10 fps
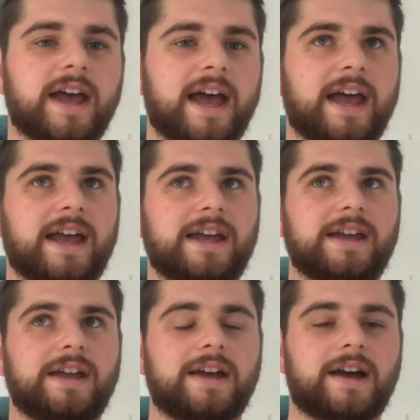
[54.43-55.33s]

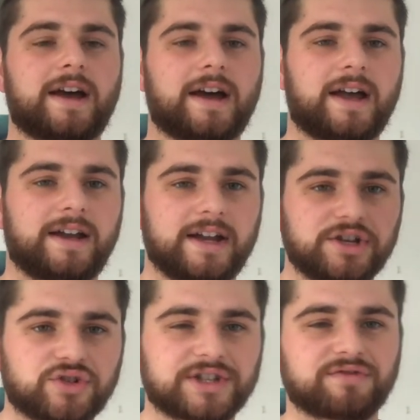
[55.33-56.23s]
an
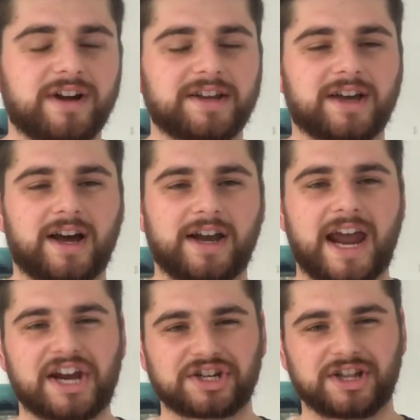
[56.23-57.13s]
interest rate cut
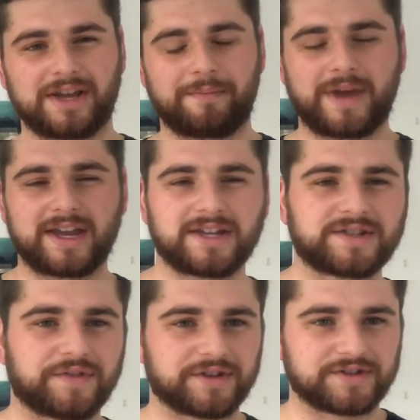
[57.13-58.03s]
actually
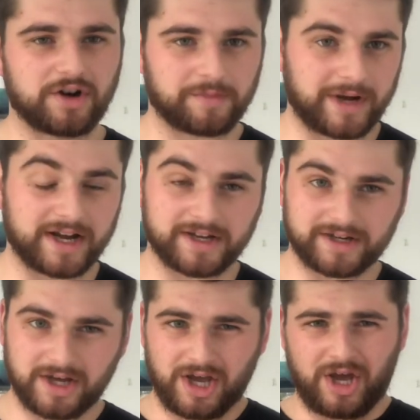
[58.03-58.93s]
means for the stock
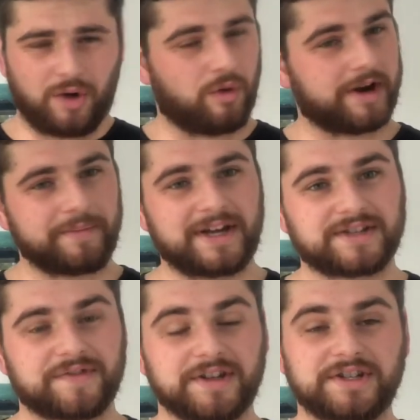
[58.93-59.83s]
market, what it
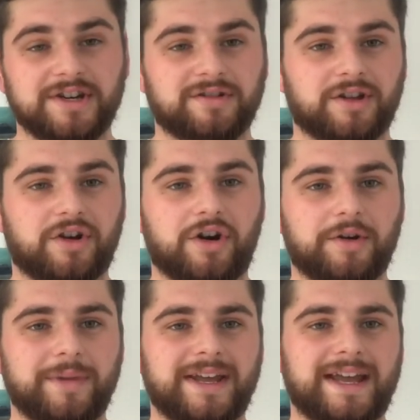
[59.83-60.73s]
means for the general
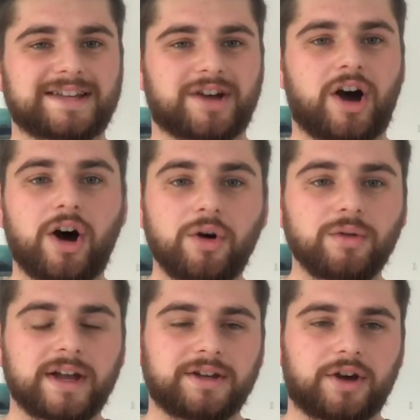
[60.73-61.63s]
economy as a
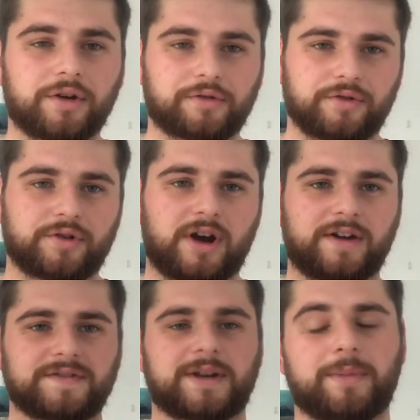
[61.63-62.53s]
whole, and go through kind
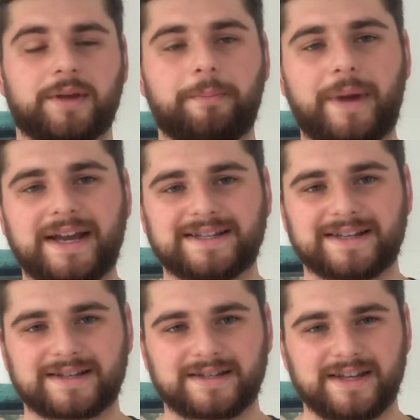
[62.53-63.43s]
of some of the
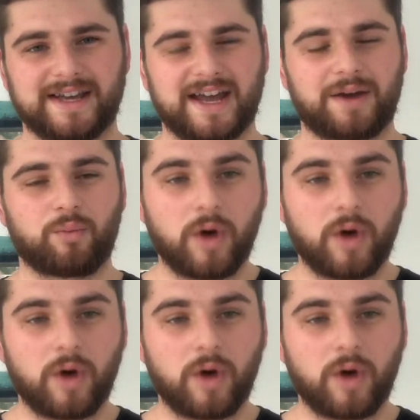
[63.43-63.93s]
basics there and